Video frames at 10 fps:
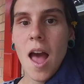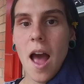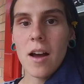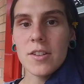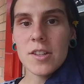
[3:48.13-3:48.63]

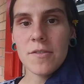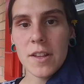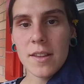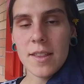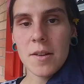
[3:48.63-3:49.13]
I also
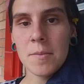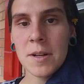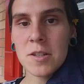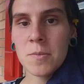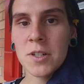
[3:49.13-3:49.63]
felt that they are
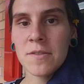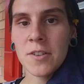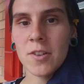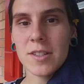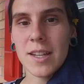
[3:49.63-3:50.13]
much more
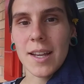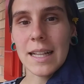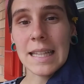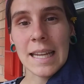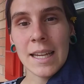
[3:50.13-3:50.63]
difficult to get
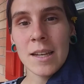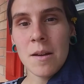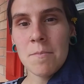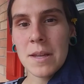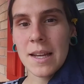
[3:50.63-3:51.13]
clean
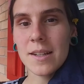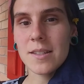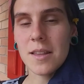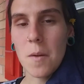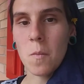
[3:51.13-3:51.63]

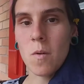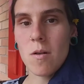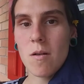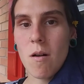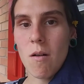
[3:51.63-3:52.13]
because they
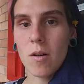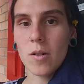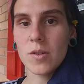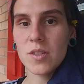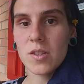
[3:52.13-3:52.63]
were
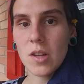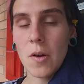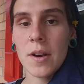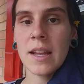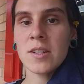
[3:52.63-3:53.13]
all
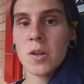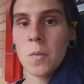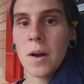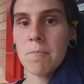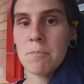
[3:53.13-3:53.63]
sewn into
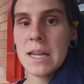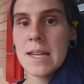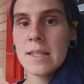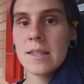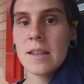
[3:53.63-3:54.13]
one
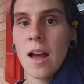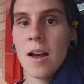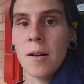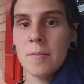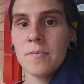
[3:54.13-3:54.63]
piece.
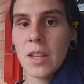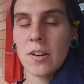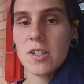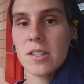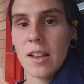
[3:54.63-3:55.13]

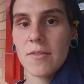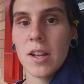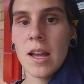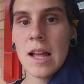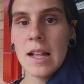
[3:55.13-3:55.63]
Just left
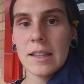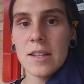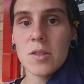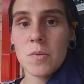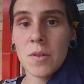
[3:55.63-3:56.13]

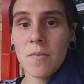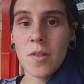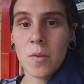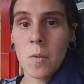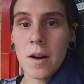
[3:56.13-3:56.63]
less room for
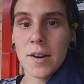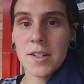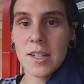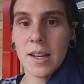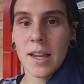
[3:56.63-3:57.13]
the water
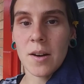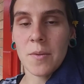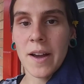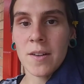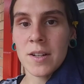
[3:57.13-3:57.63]
to get
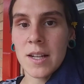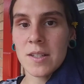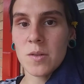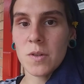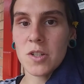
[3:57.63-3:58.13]
around
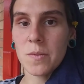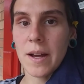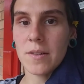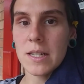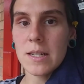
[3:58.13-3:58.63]
and swish
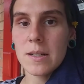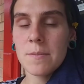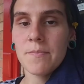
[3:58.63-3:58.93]
around it.